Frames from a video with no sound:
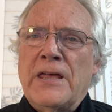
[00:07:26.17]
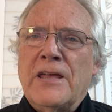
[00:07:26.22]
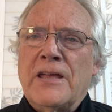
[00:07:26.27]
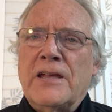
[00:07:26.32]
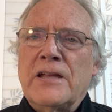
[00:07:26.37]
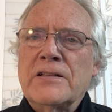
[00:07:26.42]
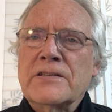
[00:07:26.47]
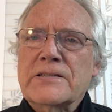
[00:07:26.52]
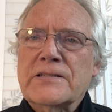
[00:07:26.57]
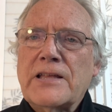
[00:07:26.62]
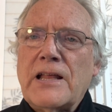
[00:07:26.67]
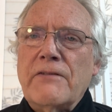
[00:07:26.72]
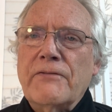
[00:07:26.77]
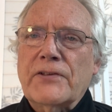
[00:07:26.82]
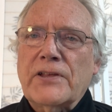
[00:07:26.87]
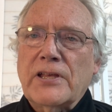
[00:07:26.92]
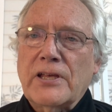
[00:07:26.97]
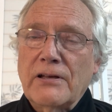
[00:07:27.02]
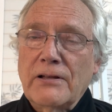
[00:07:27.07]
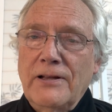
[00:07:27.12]
Instead of
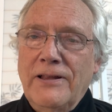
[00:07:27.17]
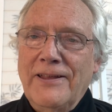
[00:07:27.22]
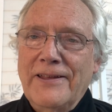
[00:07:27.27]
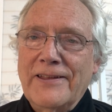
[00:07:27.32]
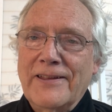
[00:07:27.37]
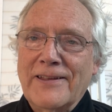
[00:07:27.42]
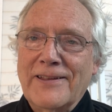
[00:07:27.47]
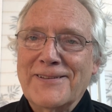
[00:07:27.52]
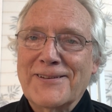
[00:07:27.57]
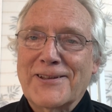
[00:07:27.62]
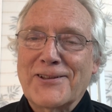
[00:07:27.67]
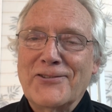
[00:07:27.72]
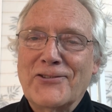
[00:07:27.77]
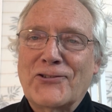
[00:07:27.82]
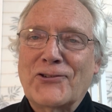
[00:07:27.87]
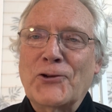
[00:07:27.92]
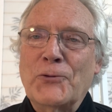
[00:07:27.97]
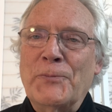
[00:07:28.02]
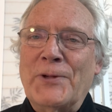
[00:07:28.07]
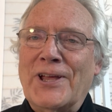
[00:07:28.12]
killing and
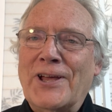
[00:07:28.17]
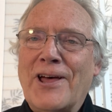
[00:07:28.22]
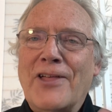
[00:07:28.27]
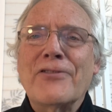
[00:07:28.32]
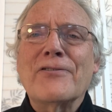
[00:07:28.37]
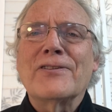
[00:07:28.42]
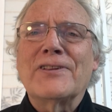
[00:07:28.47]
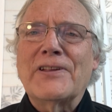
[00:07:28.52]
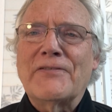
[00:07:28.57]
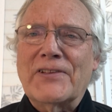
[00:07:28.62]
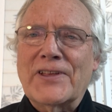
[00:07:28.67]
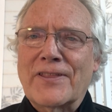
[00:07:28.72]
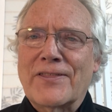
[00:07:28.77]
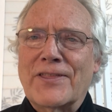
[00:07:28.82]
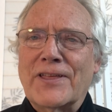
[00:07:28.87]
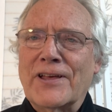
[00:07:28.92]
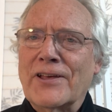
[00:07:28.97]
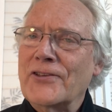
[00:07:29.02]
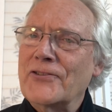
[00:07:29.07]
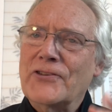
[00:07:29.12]
consuming other living
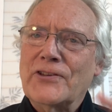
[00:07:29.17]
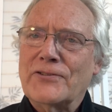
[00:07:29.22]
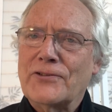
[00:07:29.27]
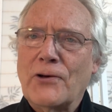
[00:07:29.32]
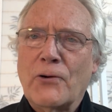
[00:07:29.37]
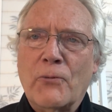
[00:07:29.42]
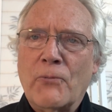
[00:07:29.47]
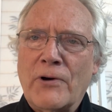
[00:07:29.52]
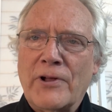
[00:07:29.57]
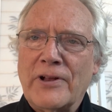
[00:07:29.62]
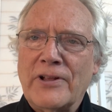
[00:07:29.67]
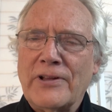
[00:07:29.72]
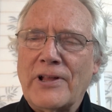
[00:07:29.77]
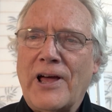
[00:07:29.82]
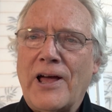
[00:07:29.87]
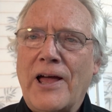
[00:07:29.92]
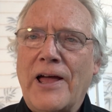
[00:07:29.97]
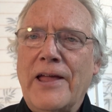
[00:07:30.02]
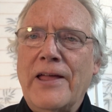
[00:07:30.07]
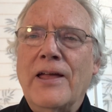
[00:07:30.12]
things that don't want to
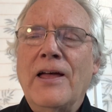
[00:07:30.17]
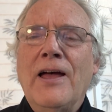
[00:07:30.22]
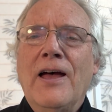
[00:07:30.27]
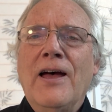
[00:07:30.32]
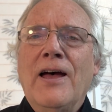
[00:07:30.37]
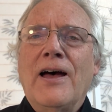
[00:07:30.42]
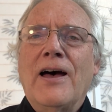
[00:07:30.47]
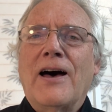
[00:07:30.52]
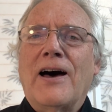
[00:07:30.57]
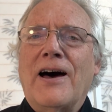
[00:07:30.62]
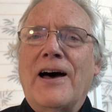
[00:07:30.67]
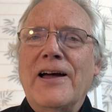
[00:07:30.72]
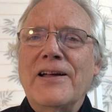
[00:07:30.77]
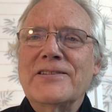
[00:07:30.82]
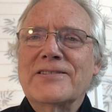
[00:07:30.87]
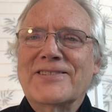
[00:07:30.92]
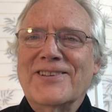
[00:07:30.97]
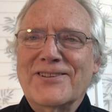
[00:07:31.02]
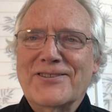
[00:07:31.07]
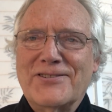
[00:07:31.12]
die, I
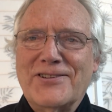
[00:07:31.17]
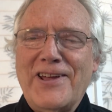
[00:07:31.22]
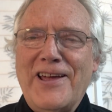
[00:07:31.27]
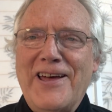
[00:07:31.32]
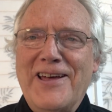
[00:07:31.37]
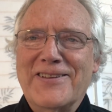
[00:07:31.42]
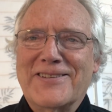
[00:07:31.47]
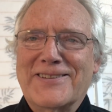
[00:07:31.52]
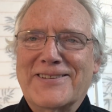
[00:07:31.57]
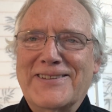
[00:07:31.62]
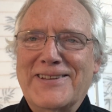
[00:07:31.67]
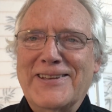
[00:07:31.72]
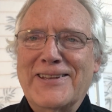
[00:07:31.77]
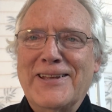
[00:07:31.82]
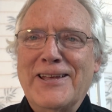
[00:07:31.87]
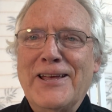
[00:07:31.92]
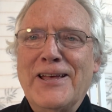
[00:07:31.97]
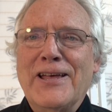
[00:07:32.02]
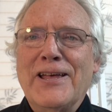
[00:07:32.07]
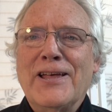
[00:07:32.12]
suggest
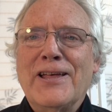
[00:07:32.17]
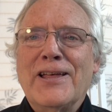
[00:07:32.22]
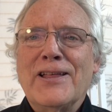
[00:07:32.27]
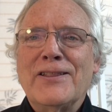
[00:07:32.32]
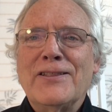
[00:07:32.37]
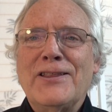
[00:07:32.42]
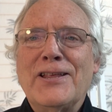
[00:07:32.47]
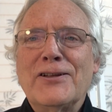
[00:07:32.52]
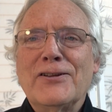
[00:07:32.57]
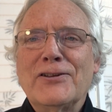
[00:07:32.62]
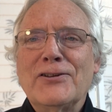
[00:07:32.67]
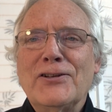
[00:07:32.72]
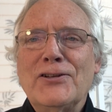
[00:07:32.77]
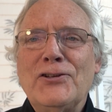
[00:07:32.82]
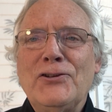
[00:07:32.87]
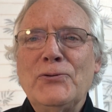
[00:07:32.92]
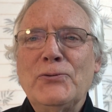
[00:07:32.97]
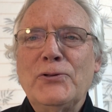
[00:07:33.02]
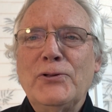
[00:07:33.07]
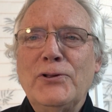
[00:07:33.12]
that
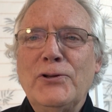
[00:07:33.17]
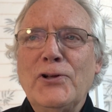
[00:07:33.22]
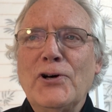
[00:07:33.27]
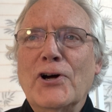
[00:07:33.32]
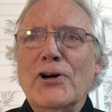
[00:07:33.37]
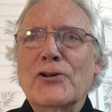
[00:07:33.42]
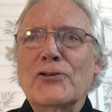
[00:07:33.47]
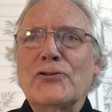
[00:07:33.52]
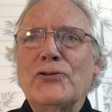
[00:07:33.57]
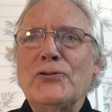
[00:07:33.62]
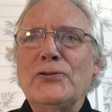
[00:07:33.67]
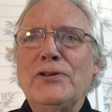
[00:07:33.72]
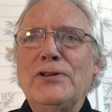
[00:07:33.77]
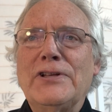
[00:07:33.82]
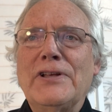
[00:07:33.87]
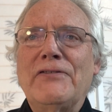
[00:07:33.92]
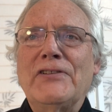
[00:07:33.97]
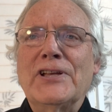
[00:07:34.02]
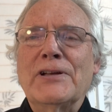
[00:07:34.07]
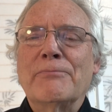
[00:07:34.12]
you look to
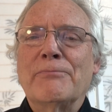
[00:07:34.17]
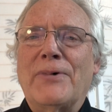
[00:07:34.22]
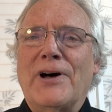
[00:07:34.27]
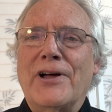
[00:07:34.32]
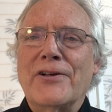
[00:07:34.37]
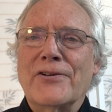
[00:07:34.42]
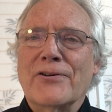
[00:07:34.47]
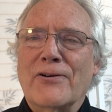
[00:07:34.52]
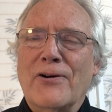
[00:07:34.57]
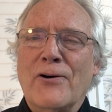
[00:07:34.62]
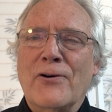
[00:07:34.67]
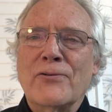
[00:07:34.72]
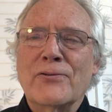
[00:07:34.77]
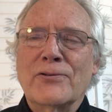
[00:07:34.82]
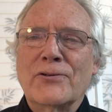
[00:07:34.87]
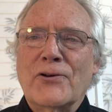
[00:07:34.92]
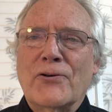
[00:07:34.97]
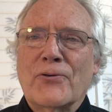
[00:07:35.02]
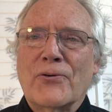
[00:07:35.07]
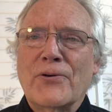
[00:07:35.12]
living by your
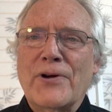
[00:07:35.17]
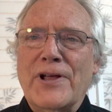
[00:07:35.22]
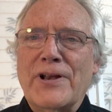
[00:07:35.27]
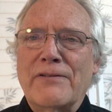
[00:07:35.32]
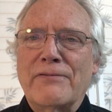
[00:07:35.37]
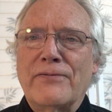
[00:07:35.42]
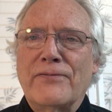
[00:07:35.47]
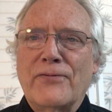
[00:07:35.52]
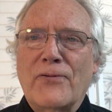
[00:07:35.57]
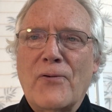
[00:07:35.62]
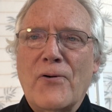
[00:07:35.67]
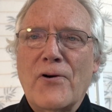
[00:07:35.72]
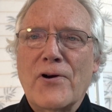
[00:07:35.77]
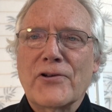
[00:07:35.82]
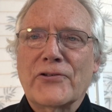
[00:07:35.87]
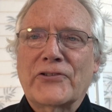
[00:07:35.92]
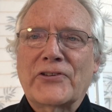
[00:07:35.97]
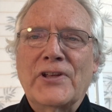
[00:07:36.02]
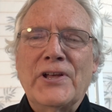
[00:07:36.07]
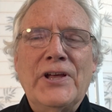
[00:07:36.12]
own creative
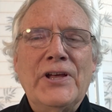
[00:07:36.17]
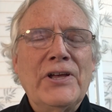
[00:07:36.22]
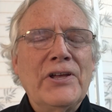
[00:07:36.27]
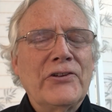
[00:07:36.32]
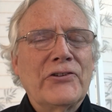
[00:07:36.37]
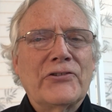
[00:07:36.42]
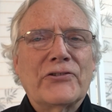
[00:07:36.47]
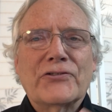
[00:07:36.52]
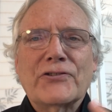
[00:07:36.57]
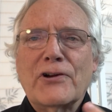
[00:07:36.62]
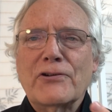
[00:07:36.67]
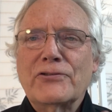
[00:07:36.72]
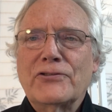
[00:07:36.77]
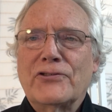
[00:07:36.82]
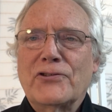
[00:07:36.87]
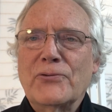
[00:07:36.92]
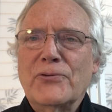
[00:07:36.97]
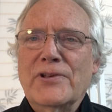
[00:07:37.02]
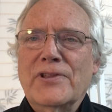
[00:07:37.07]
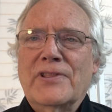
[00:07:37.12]
force. Start
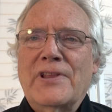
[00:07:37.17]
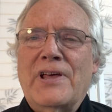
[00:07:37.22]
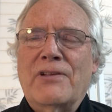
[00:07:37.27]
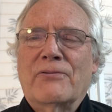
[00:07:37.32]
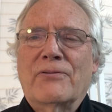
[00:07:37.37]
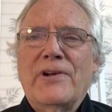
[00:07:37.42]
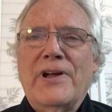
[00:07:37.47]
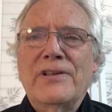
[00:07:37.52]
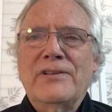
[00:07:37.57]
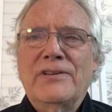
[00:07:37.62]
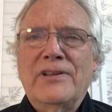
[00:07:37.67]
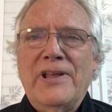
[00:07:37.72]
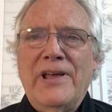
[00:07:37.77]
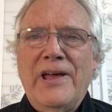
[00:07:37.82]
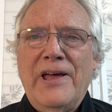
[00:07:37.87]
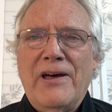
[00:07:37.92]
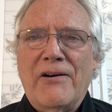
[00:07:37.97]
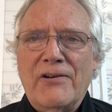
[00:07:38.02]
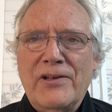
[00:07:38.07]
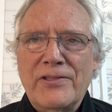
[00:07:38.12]
doing that right
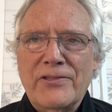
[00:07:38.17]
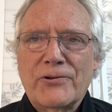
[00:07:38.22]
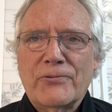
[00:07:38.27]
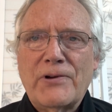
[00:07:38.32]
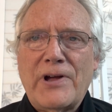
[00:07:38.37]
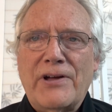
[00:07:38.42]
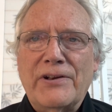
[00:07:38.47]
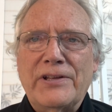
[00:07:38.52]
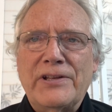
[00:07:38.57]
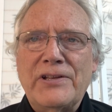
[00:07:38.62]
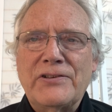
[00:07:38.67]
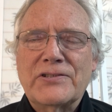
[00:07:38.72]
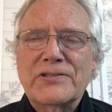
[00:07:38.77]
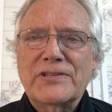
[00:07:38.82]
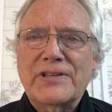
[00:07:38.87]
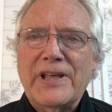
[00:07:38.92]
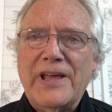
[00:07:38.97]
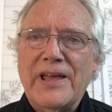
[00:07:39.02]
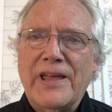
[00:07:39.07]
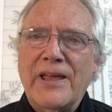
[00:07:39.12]
now and throughout each
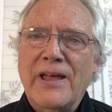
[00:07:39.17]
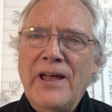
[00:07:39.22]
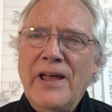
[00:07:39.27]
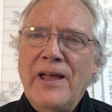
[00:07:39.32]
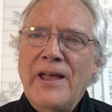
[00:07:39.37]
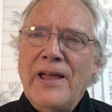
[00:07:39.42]
day.